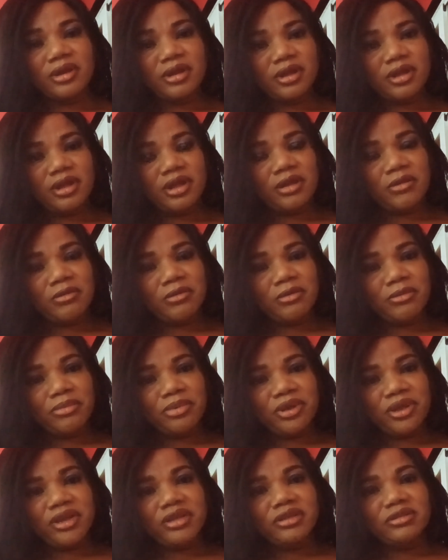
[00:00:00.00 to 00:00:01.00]
He will
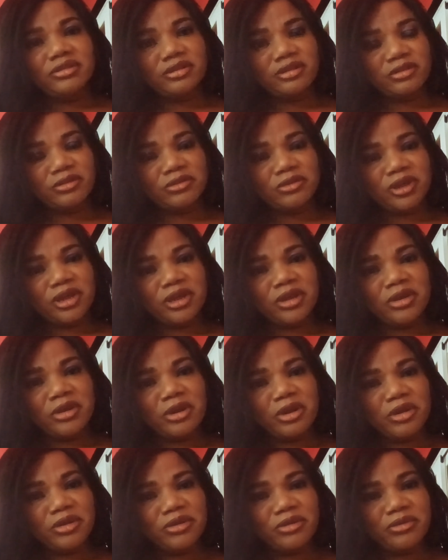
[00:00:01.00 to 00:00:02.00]
begin to
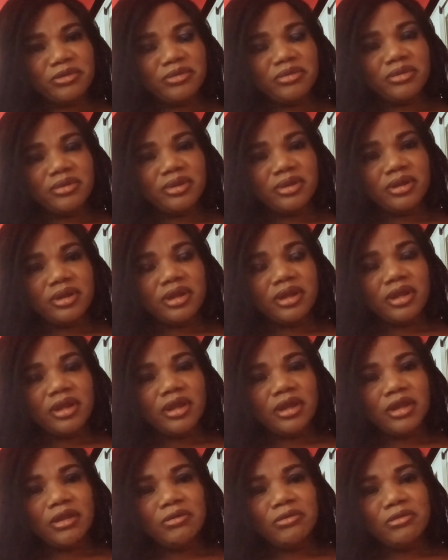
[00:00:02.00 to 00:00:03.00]
ignore you
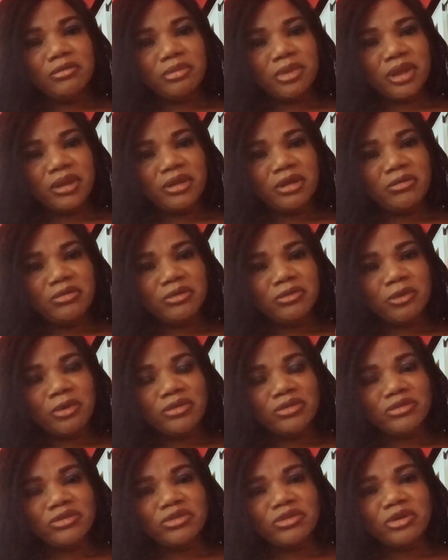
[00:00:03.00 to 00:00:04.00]
he may not
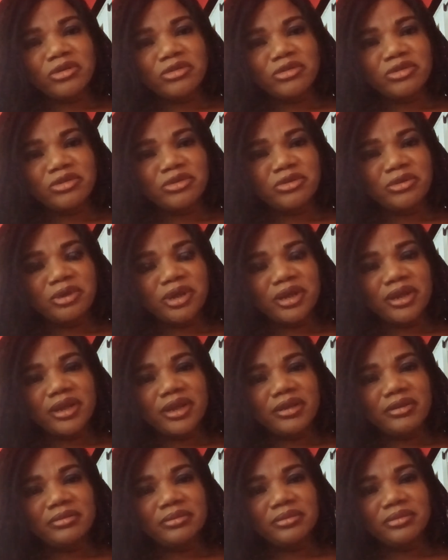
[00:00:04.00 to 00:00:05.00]
want to talk to you again.